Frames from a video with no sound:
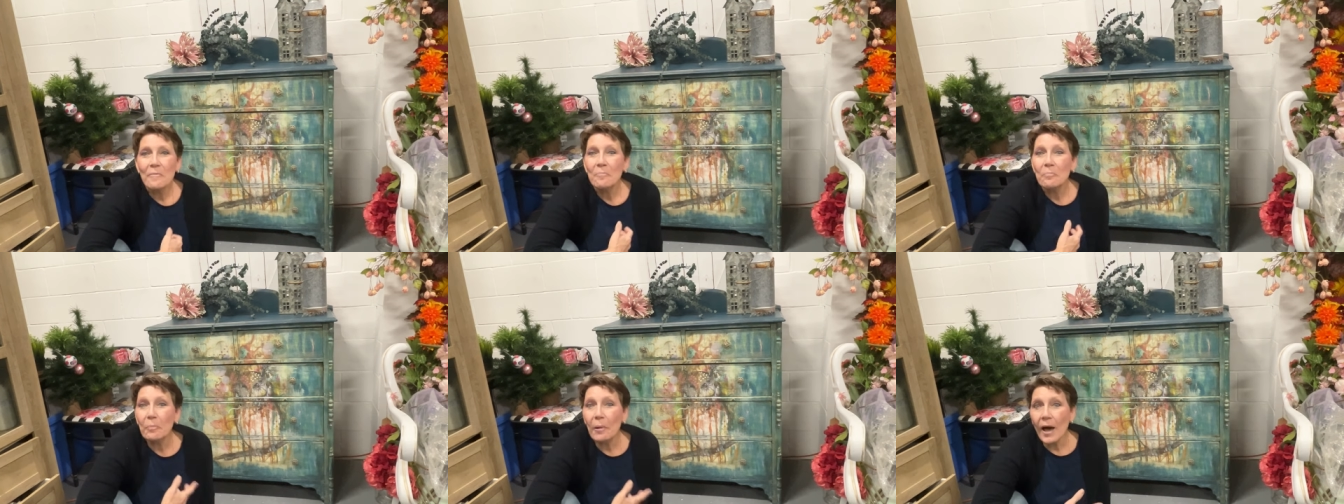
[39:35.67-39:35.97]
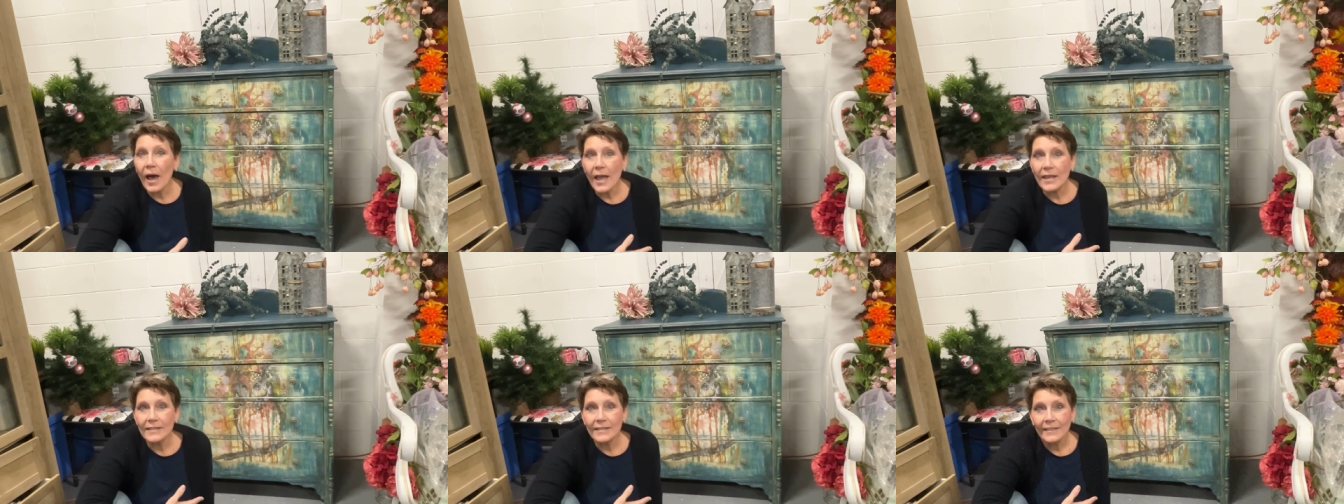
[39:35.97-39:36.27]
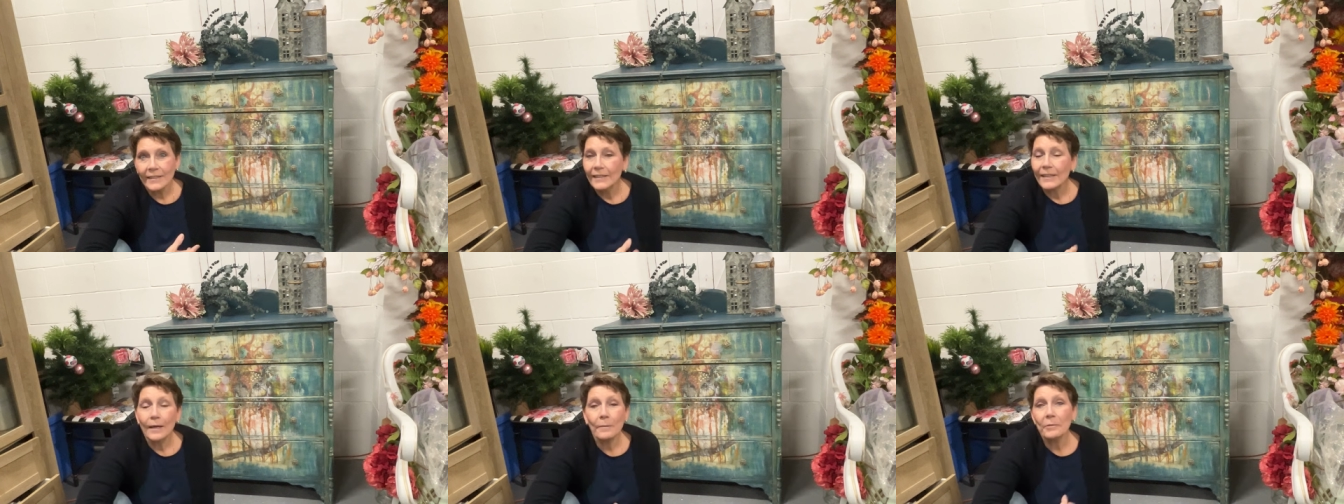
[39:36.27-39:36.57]
but
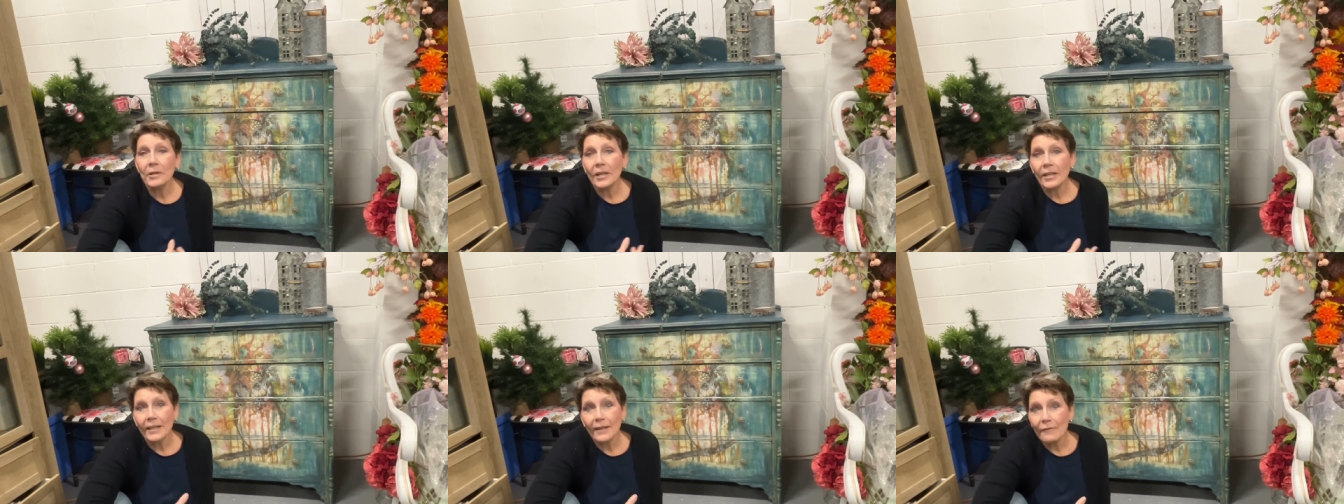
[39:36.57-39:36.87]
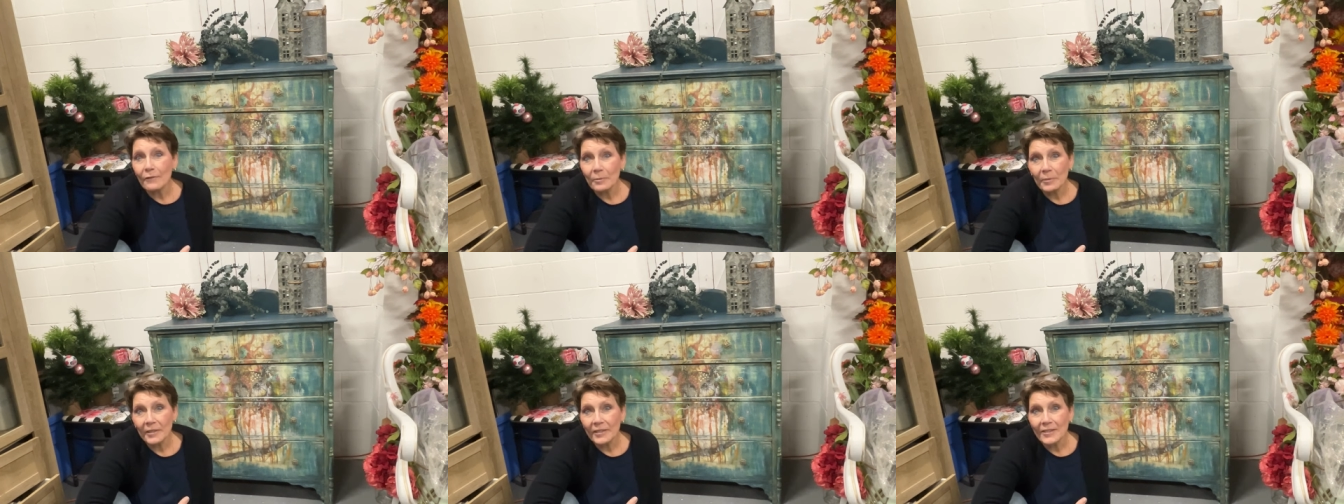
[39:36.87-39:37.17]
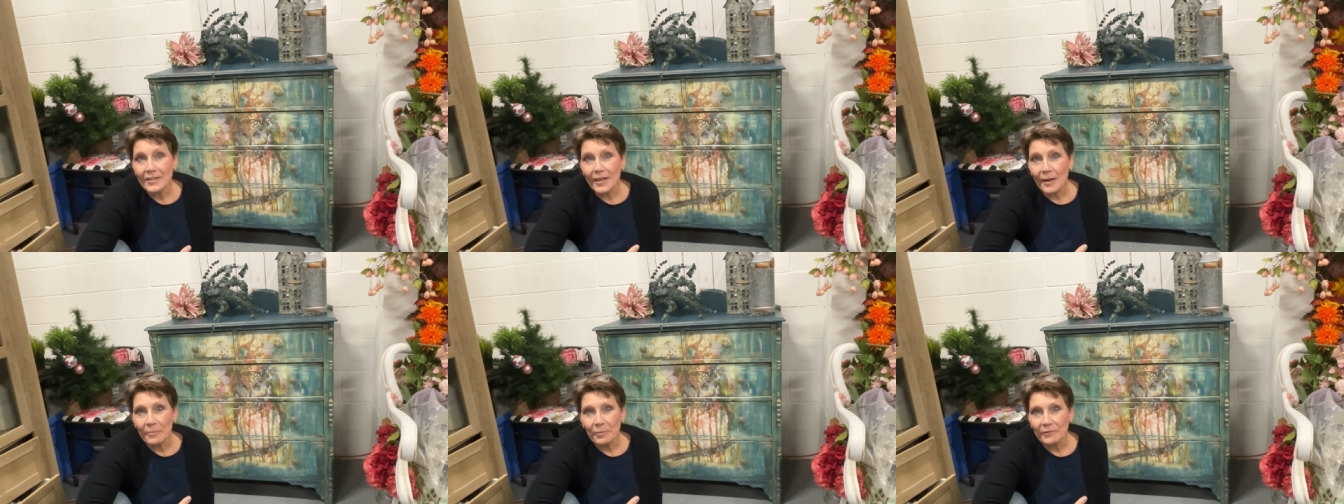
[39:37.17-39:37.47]
I'm not everybody's
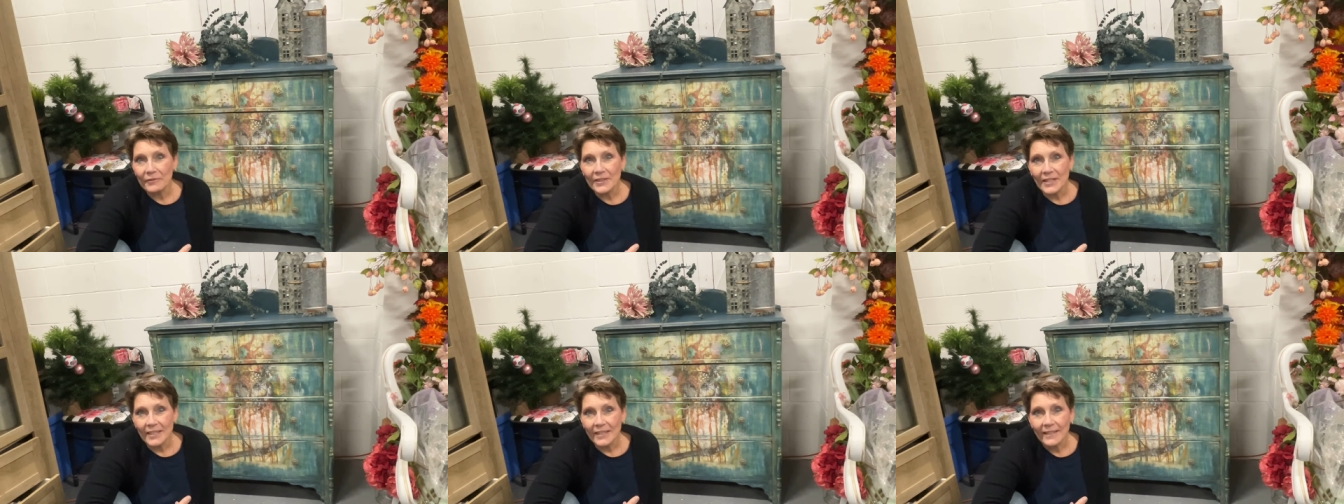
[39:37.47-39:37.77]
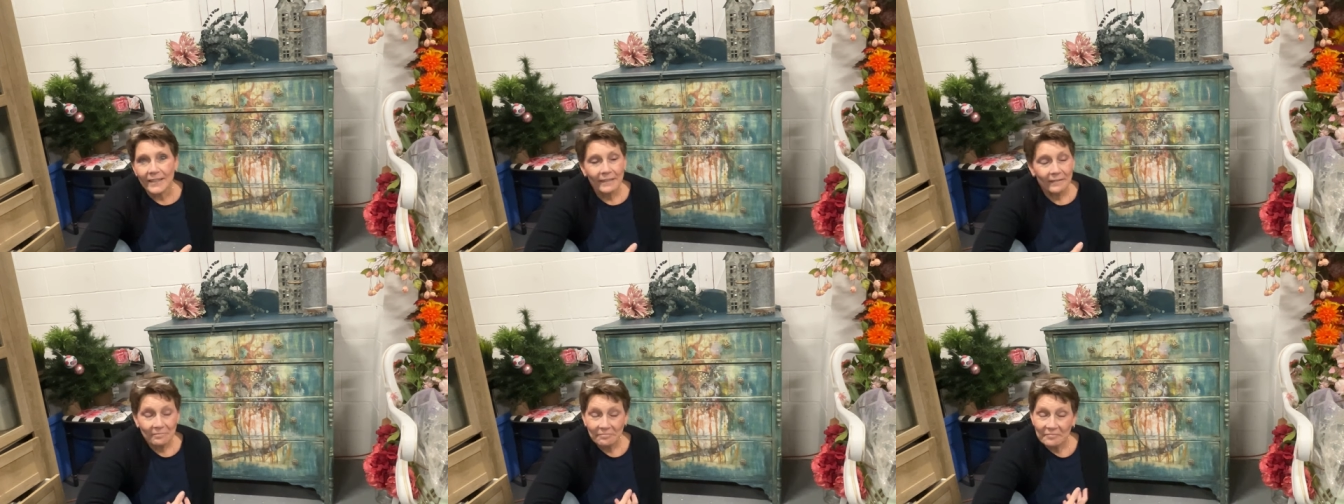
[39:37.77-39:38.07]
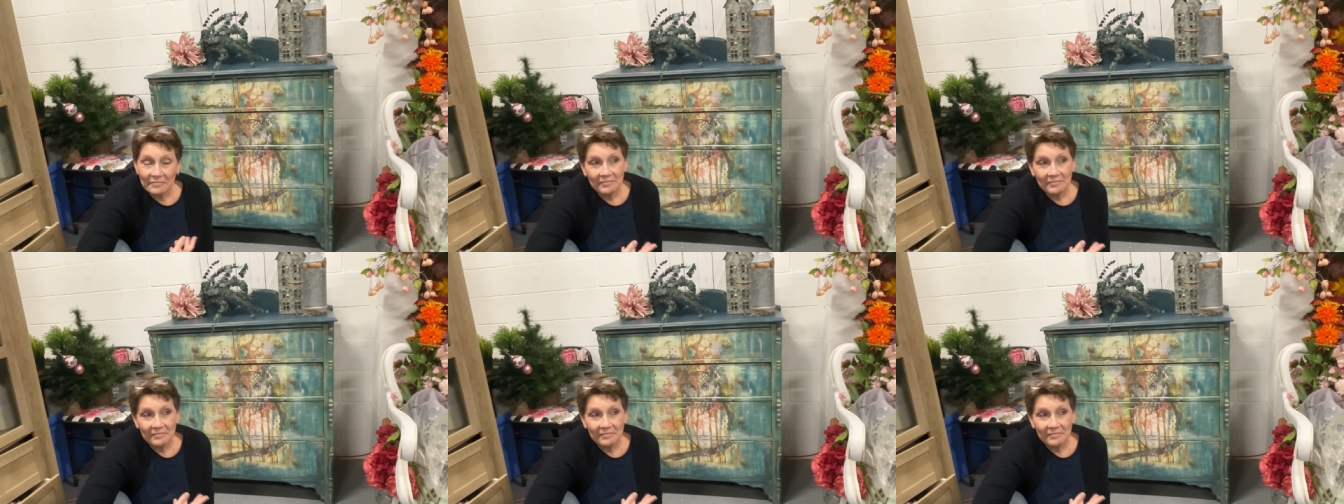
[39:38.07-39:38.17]
cup of tea.